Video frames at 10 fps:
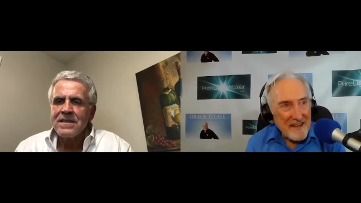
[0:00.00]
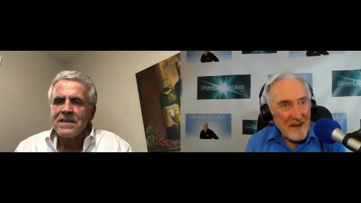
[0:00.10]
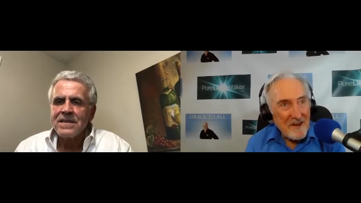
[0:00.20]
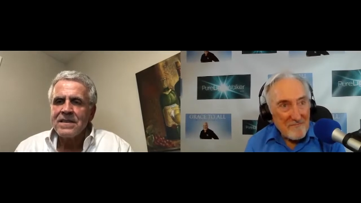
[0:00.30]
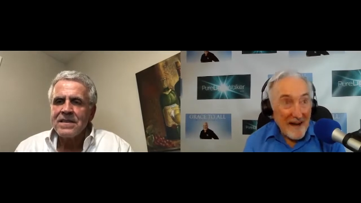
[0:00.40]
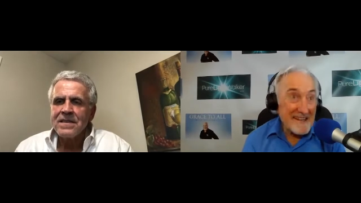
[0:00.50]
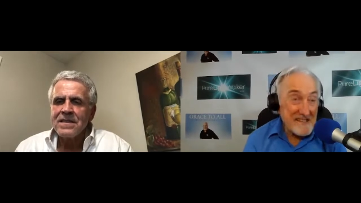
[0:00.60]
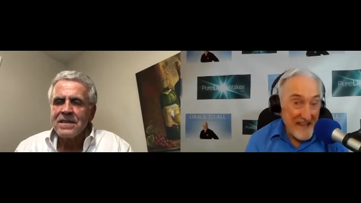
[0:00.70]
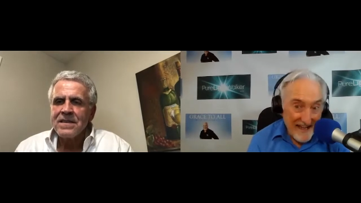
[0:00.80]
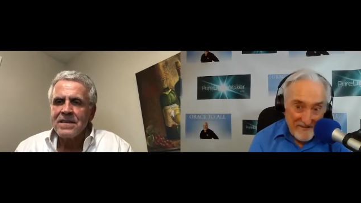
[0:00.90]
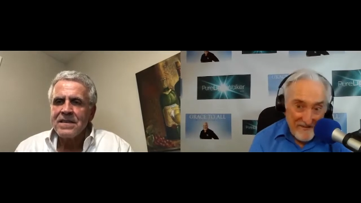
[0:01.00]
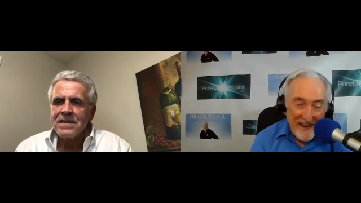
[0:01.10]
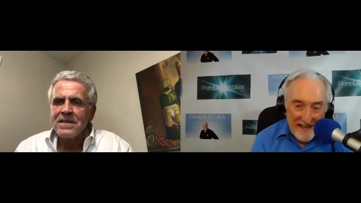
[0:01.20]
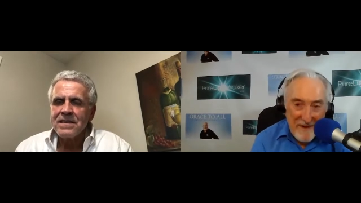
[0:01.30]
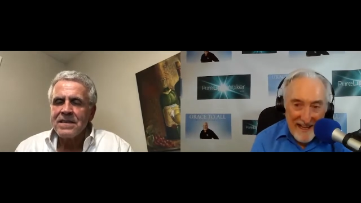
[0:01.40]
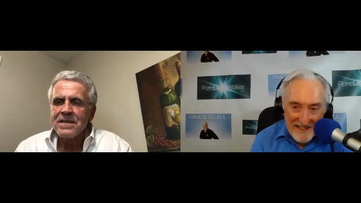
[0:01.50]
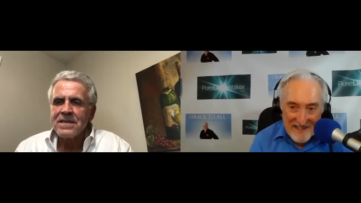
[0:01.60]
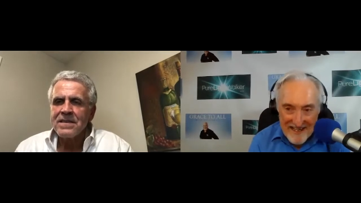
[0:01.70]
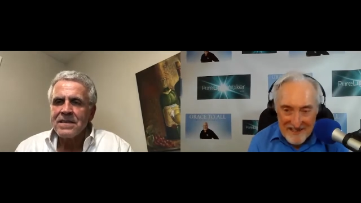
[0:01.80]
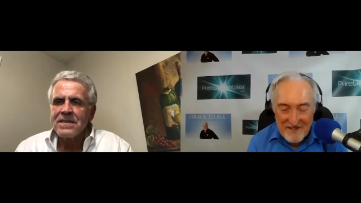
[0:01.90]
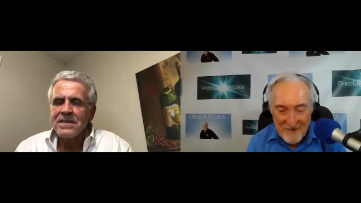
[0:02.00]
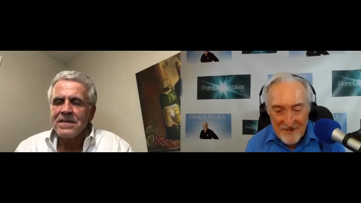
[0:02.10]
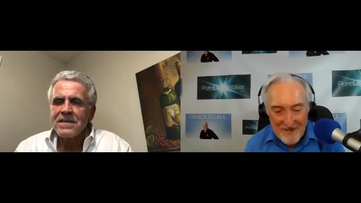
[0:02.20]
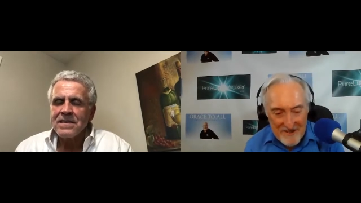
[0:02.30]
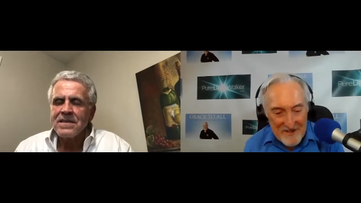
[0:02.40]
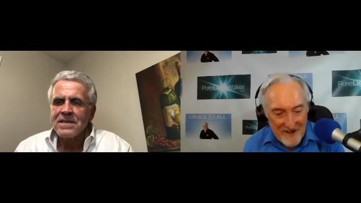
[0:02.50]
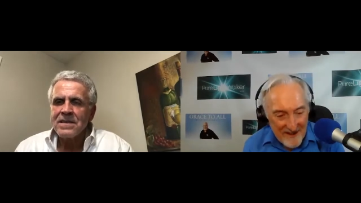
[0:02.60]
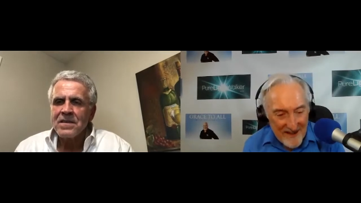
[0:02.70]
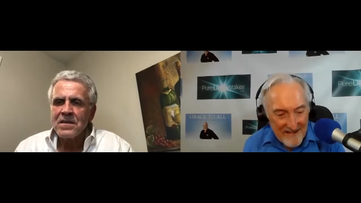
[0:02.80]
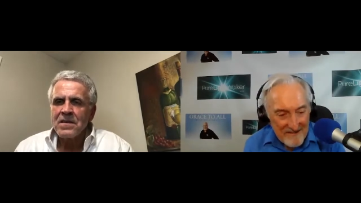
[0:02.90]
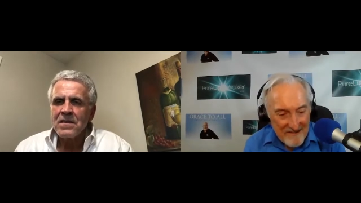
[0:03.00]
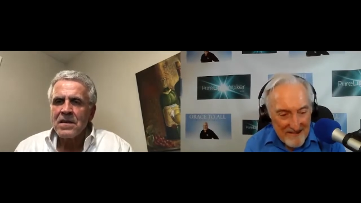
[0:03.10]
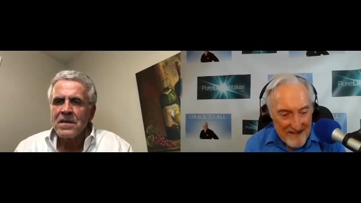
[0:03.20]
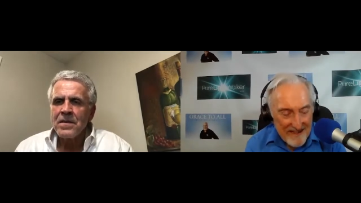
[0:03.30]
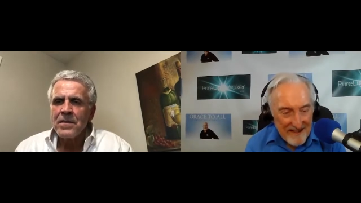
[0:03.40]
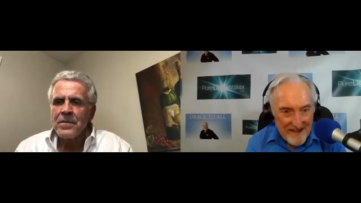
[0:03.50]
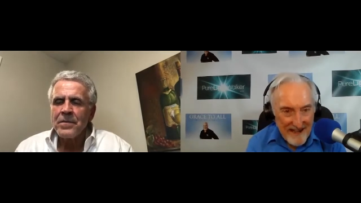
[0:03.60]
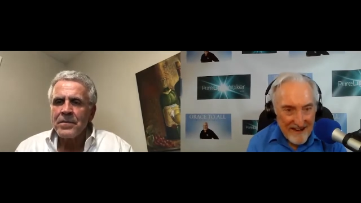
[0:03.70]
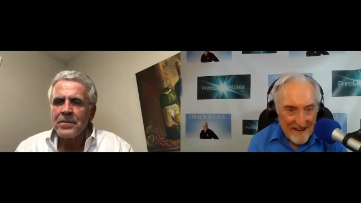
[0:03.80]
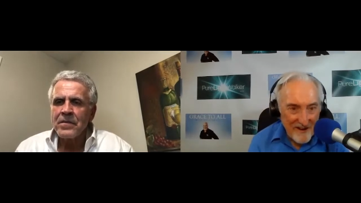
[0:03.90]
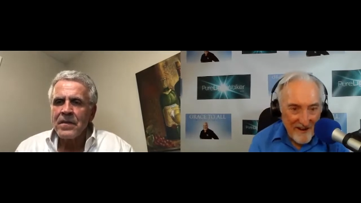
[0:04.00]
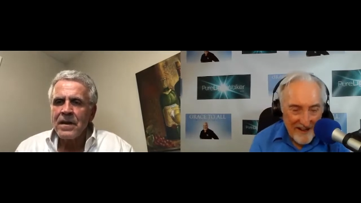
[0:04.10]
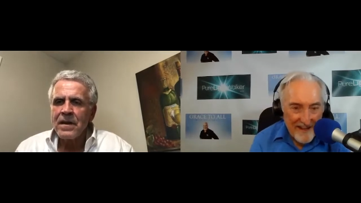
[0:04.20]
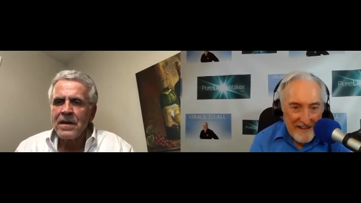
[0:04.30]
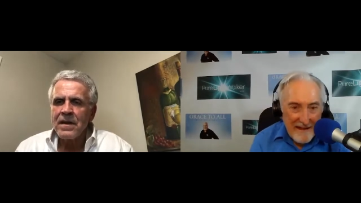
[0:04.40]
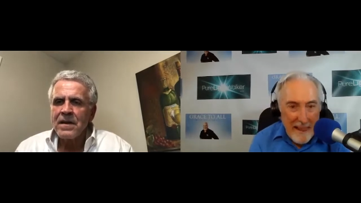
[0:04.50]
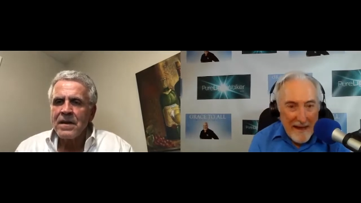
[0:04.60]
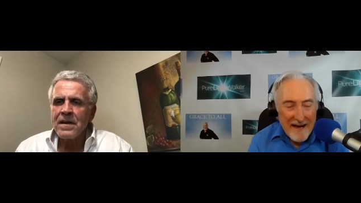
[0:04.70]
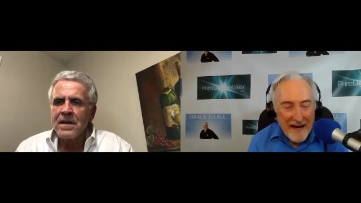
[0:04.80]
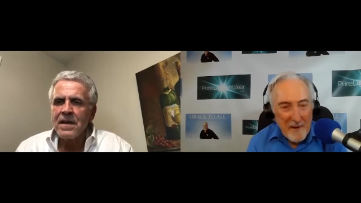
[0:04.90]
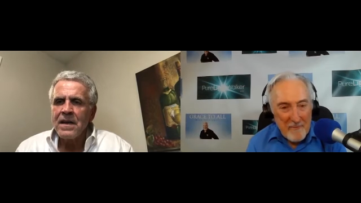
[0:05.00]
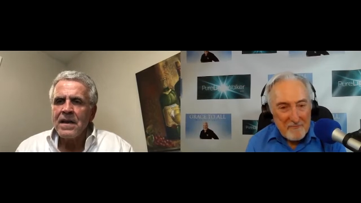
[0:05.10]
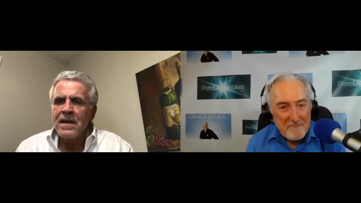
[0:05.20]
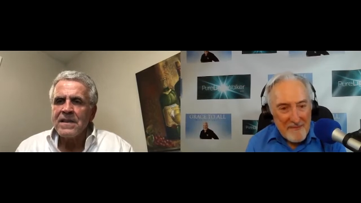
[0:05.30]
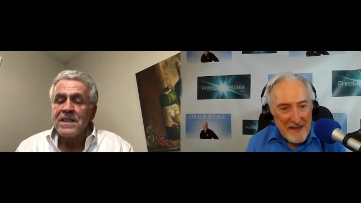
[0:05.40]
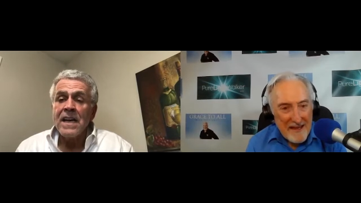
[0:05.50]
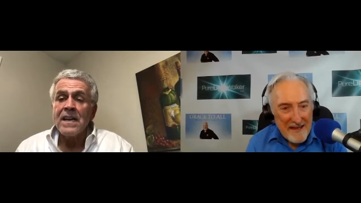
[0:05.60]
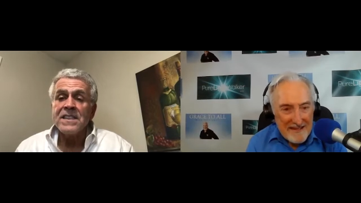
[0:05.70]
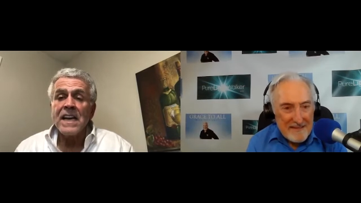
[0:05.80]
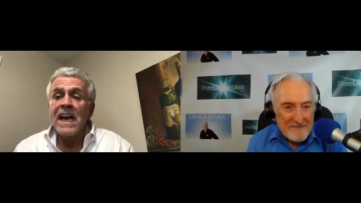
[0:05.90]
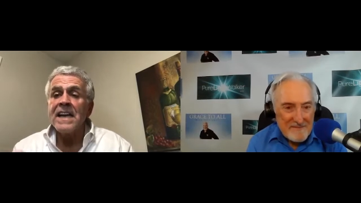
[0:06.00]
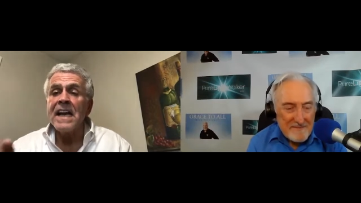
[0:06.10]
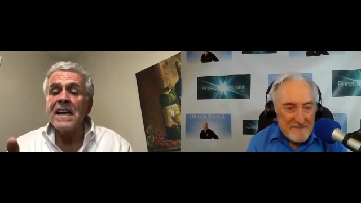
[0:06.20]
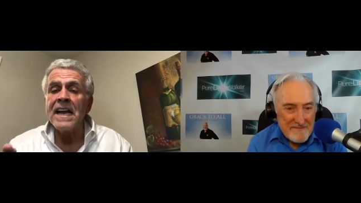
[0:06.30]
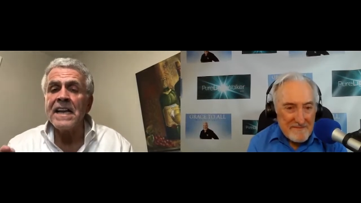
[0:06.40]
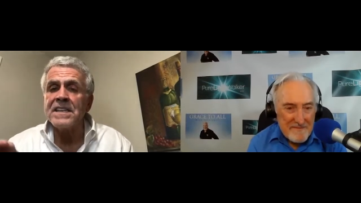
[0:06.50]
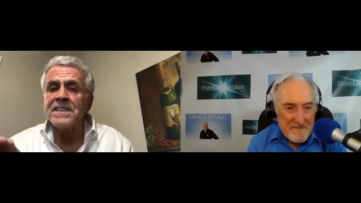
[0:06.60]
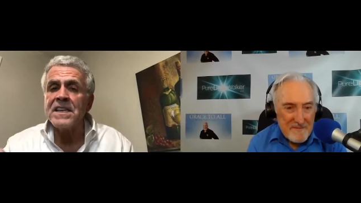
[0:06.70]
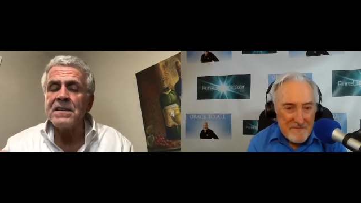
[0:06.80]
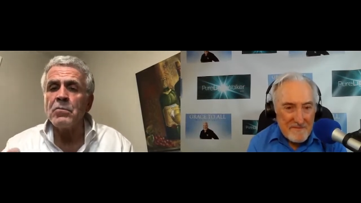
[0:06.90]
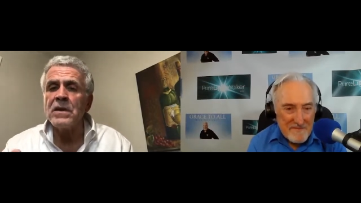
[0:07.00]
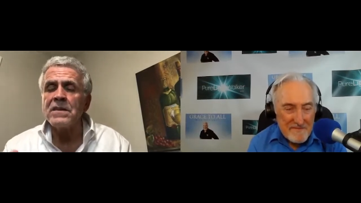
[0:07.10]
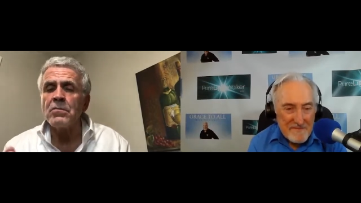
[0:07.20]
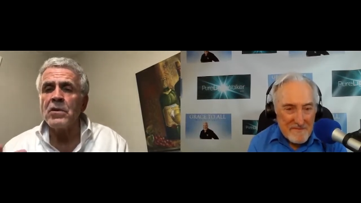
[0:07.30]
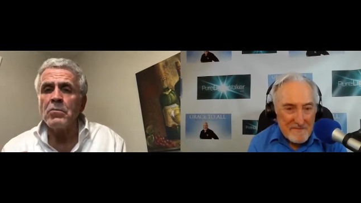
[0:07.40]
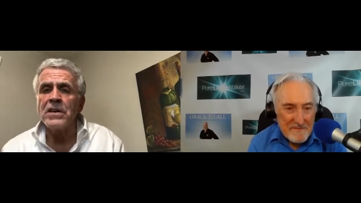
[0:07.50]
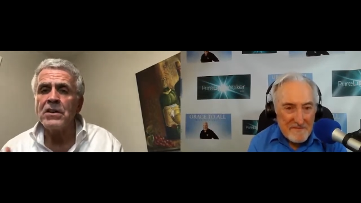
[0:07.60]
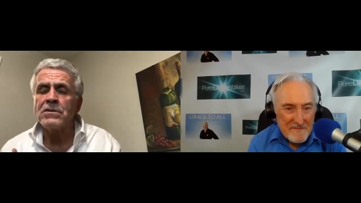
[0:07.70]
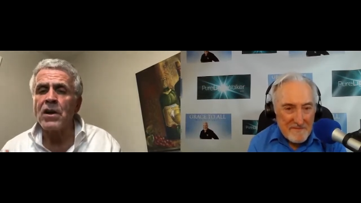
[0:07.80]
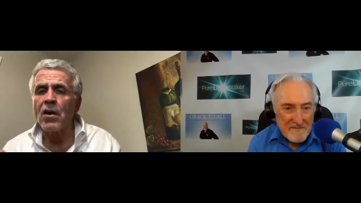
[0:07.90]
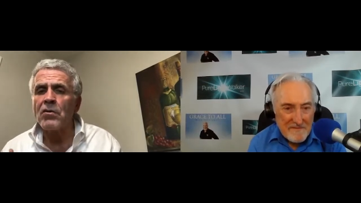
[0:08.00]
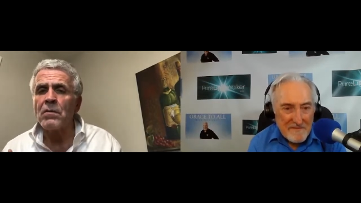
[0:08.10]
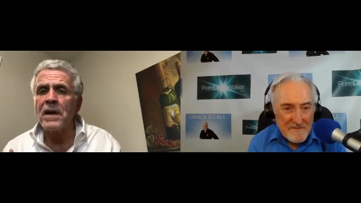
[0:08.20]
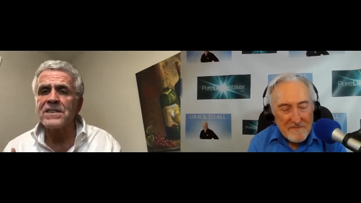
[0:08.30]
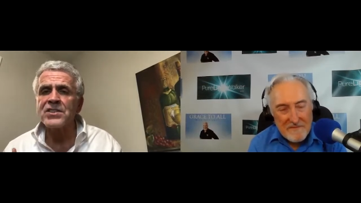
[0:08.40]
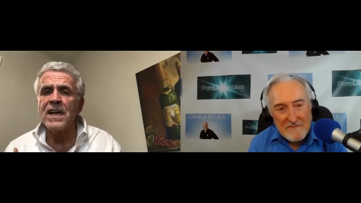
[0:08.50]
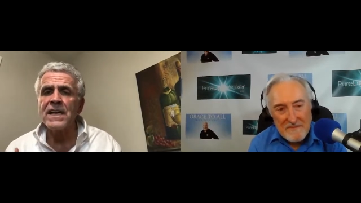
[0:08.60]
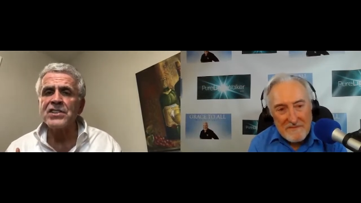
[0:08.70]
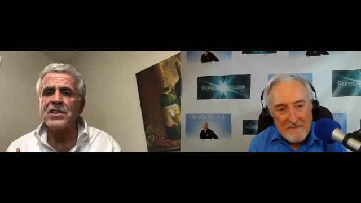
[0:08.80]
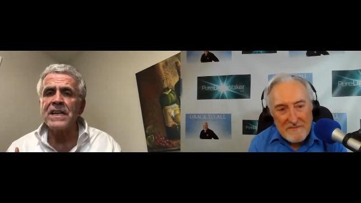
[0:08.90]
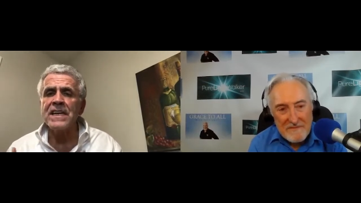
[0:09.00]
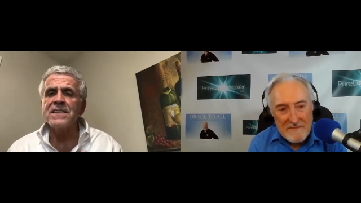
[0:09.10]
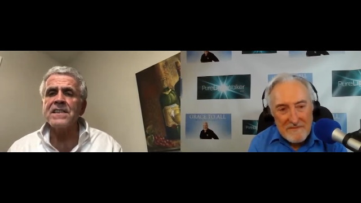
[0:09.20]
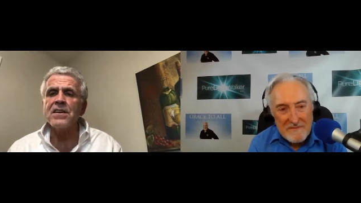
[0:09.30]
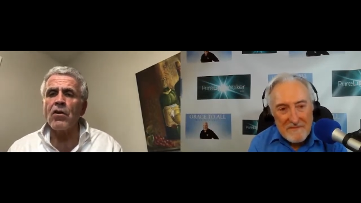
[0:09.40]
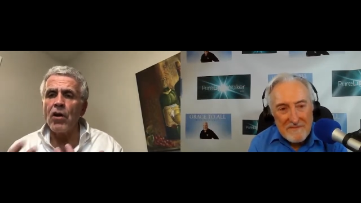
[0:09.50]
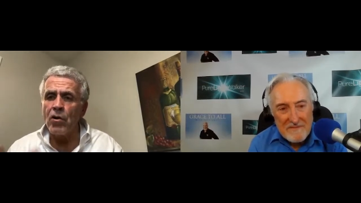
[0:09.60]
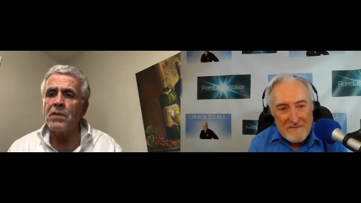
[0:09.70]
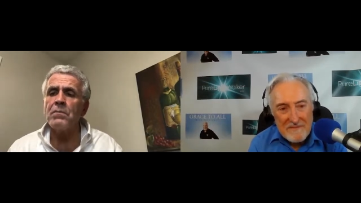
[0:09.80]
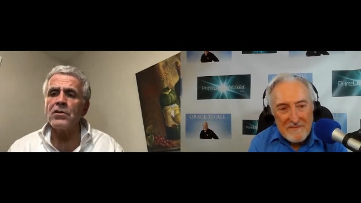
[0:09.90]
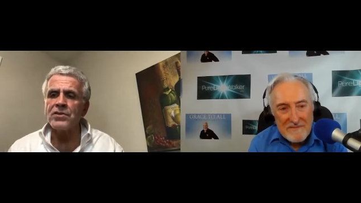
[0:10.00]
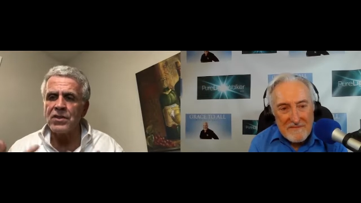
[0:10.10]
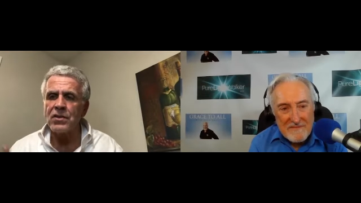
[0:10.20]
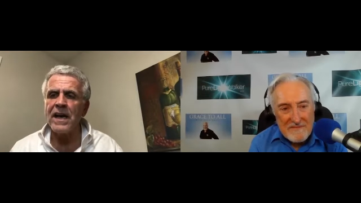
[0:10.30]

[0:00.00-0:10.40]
Speaker 1: you know, unsanctified imagination will certainly lead you down the toilet.
Speaker 2: Um, see, see and, and, and it's in, when it, when we use our own imagination, it's in our own emotional